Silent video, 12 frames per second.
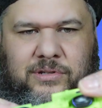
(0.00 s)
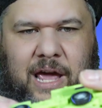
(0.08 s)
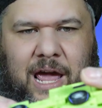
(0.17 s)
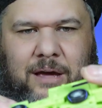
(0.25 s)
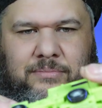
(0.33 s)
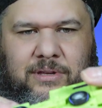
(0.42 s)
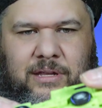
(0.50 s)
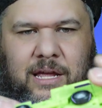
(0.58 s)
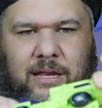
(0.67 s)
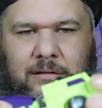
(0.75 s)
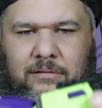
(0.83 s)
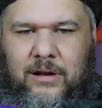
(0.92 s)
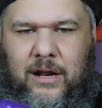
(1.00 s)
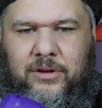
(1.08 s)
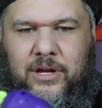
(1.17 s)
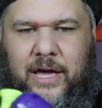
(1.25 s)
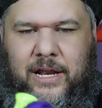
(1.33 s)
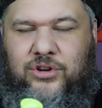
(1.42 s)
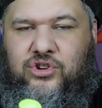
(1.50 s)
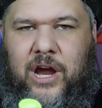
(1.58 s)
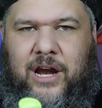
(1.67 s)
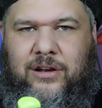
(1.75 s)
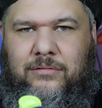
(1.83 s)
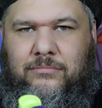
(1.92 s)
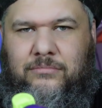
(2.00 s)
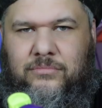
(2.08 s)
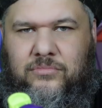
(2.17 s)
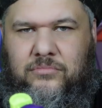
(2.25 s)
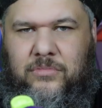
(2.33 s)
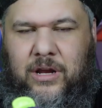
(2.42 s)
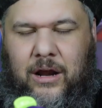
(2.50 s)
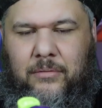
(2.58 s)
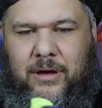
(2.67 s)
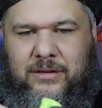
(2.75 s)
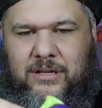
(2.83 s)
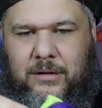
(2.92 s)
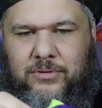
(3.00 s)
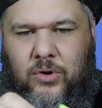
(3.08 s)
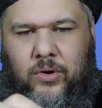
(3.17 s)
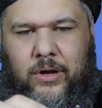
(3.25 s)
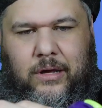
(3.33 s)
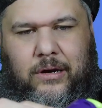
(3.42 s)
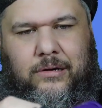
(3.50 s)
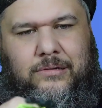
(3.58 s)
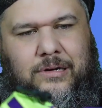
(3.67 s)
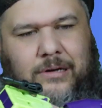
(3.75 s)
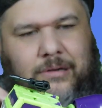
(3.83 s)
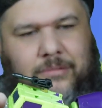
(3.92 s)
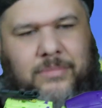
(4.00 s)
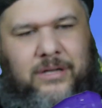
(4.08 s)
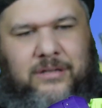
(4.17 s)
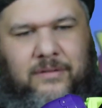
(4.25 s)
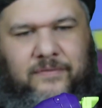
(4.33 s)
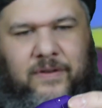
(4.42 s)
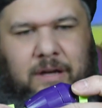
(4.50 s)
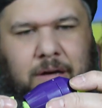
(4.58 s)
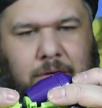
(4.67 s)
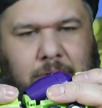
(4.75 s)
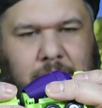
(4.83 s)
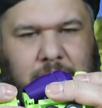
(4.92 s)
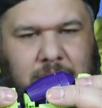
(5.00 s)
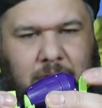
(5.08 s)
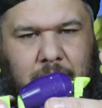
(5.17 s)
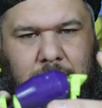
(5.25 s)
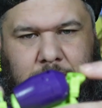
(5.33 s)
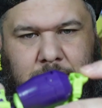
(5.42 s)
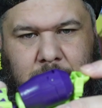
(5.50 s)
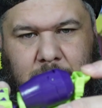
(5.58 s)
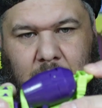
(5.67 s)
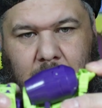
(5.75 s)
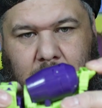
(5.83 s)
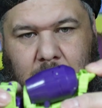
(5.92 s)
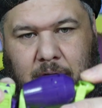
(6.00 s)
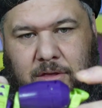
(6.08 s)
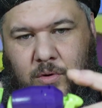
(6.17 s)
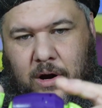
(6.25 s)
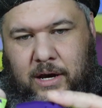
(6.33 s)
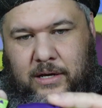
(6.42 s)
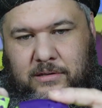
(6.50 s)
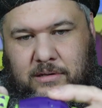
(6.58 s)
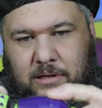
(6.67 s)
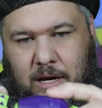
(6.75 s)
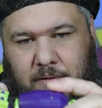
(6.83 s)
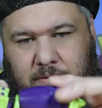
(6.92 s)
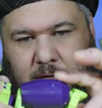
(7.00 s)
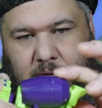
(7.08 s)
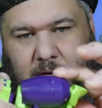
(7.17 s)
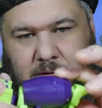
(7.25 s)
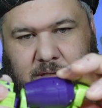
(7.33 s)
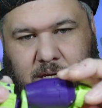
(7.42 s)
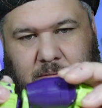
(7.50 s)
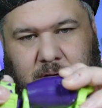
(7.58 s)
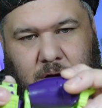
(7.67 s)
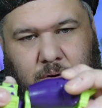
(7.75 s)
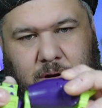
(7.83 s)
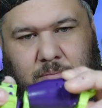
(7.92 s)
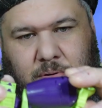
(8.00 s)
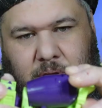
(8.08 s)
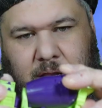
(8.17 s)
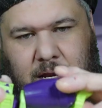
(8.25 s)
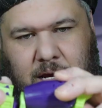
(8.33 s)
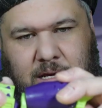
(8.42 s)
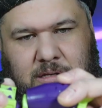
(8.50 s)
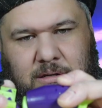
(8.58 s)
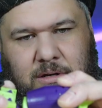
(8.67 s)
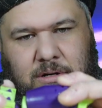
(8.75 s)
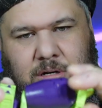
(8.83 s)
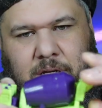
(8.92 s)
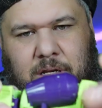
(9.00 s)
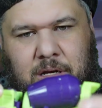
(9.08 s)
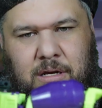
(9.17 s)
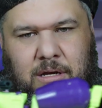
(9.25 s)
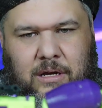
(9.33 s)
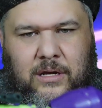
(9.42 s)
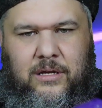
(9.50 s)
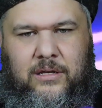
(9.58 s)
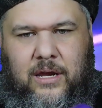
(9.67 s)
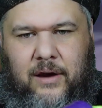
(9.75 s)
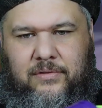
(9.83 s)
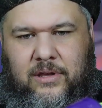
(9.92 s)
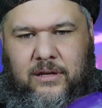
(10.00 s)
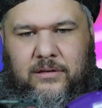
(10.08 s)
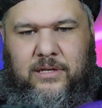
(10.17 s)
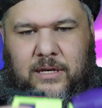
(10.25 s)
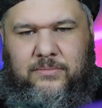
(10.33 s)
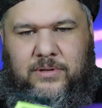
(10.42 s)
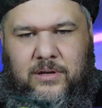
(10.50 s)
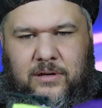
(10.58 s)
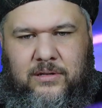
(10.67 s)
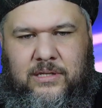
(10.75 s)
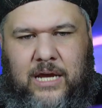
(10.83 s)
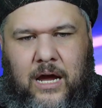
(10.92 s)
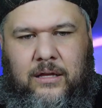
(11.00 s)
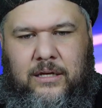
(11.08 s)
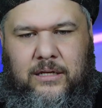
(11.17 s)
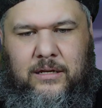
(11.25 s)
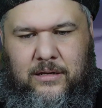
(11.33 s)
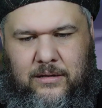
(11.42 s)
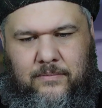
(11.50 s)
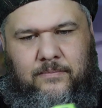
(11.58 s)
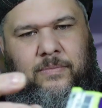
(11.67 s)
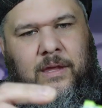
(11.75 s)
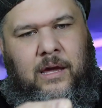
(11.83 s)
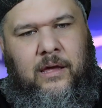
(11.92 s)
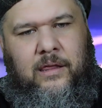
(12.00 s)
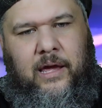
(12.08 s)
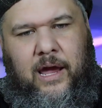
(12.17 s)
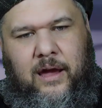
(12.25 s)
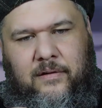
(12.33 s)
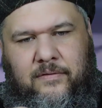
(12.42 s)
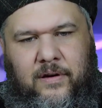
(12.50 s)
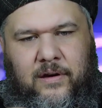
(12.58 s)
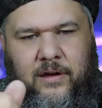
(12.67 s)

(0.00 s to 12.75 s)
tabs, and then you got a jack messed up toy there, so messed up figure. So otherwise, everything else seemed to go in pretty nice, good. Everything seems solid. They have